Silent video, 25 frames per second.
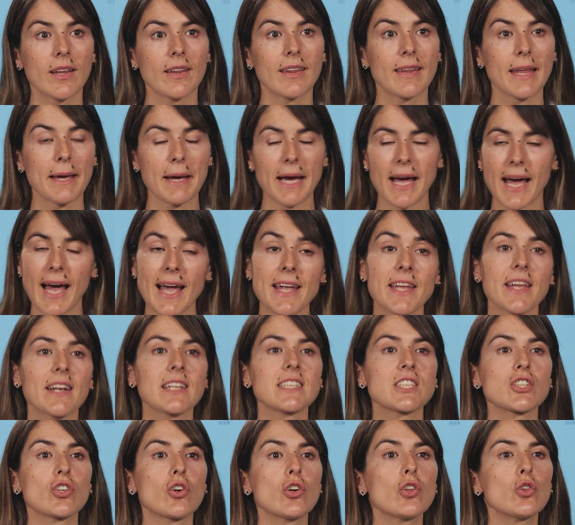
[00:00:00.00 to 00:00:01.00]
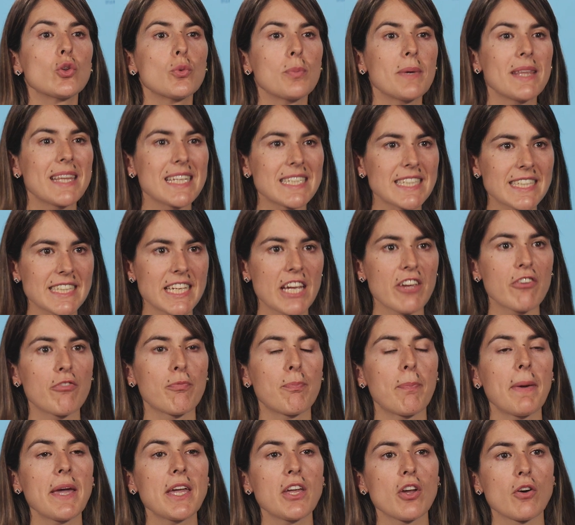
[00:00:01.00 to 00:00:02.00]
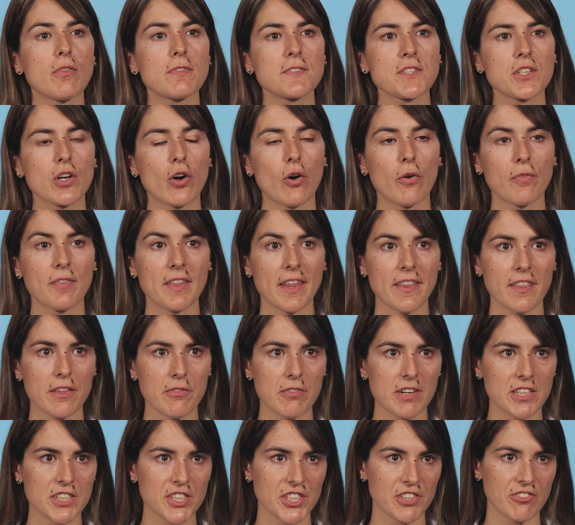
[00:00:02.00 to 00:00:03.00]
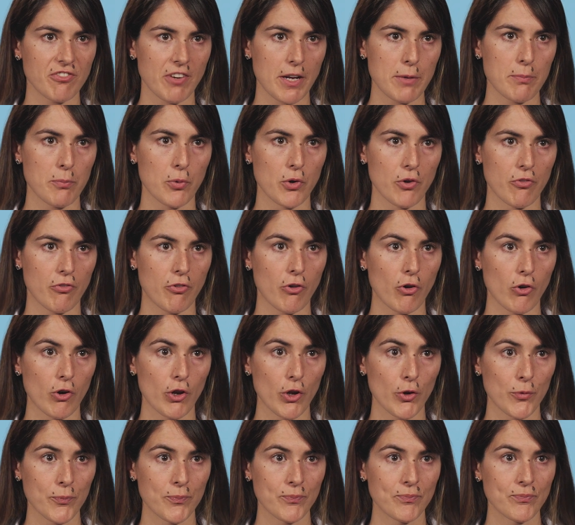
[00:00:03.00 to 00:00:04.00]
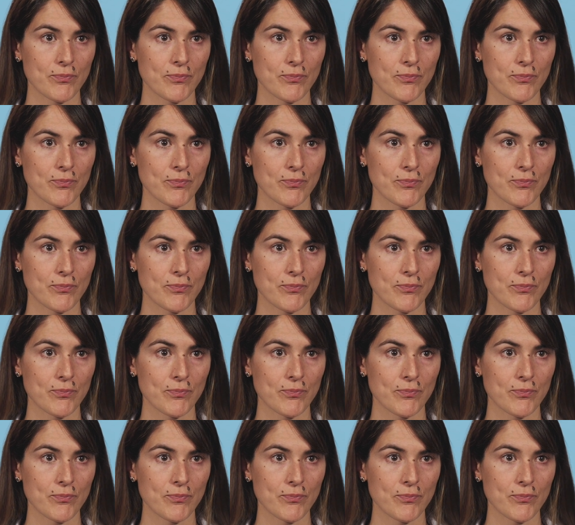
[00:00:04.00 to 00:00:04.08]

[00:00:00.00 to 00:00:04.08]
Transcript: the higher it's going to be the safe payoffs of the diversified portfolio.